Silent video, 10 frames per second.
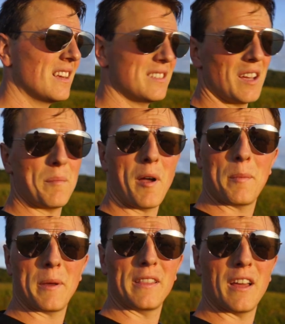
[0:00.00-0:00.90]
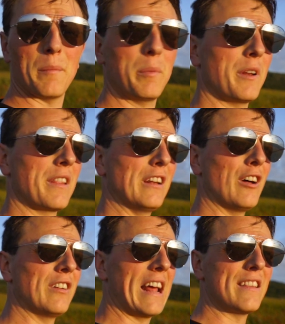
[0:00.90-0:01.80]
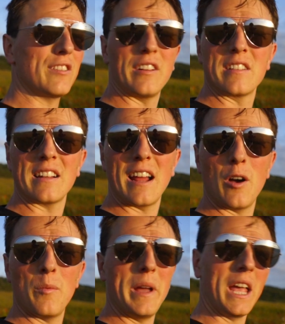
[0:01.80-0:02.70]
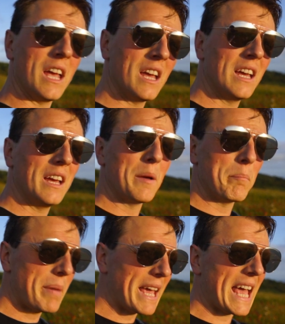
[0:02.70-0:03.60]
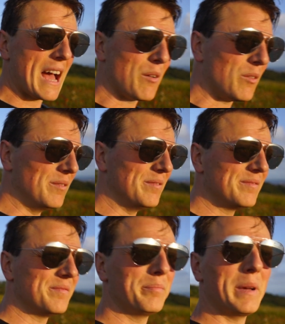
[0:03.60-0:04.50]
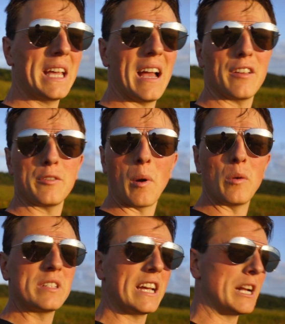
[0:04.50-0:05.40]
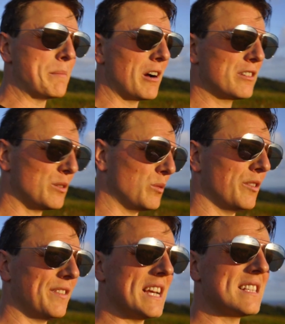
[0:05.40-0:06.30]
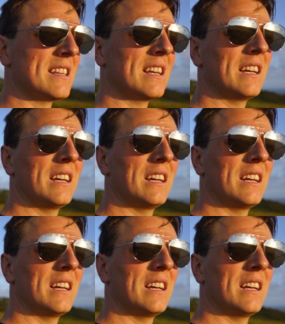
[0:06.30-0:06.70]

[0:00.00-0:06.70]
So I'm hoping that putting the long lens on is going to help me pick out pick out a small scene amongst all of this.